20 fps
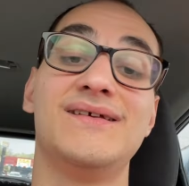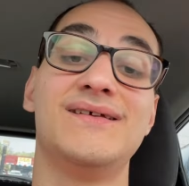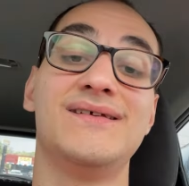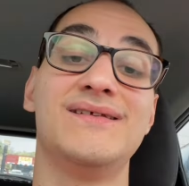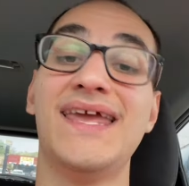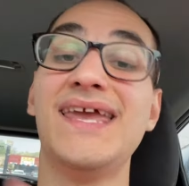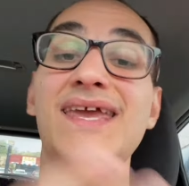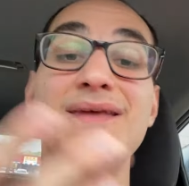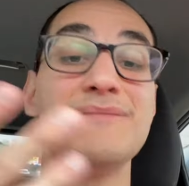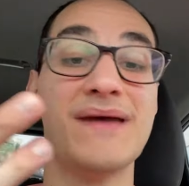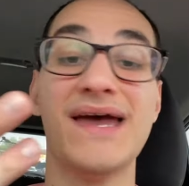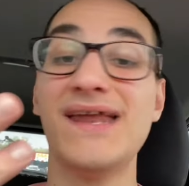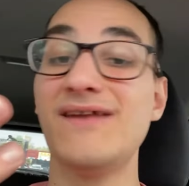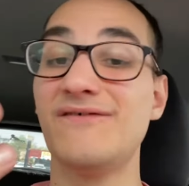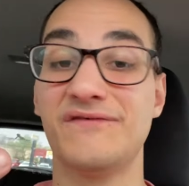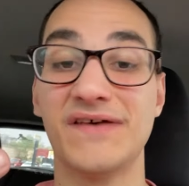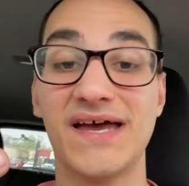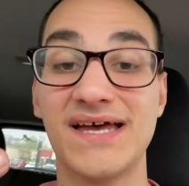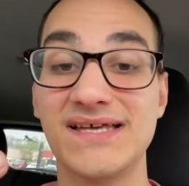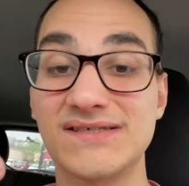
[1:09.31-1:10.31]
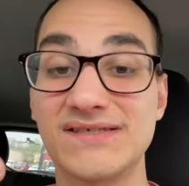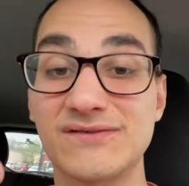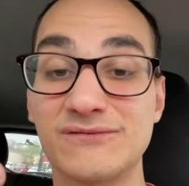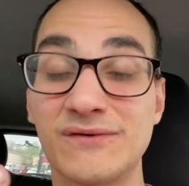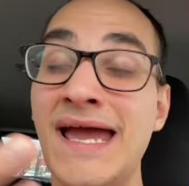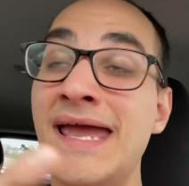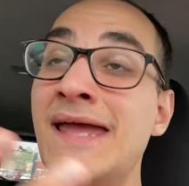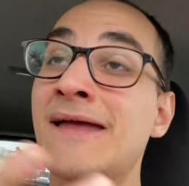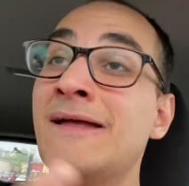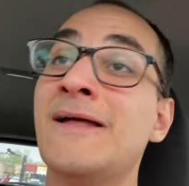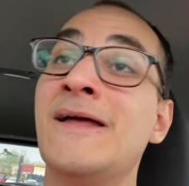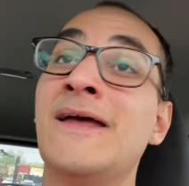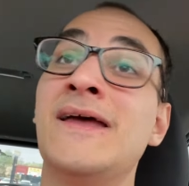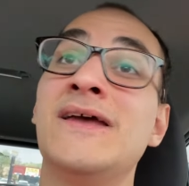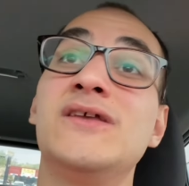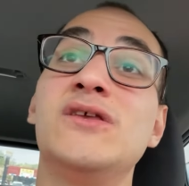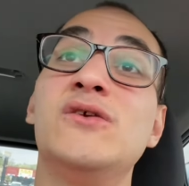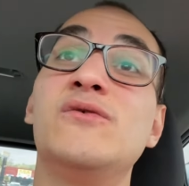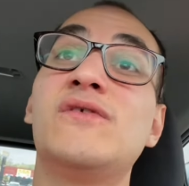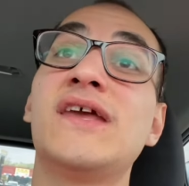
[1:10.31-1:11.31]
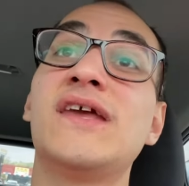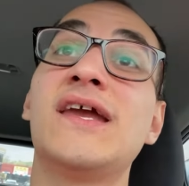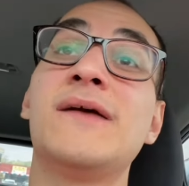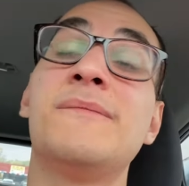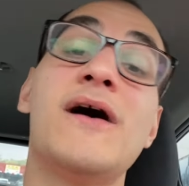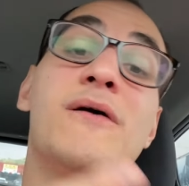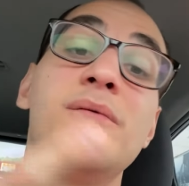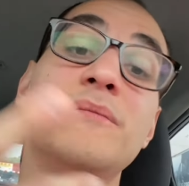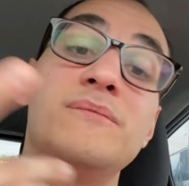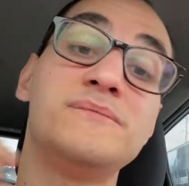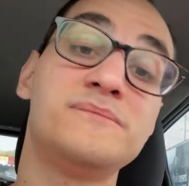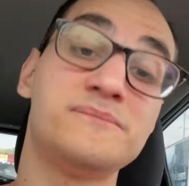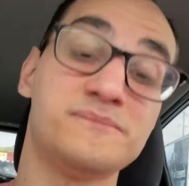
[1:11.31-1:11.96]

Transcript: they can manifest, right? You think about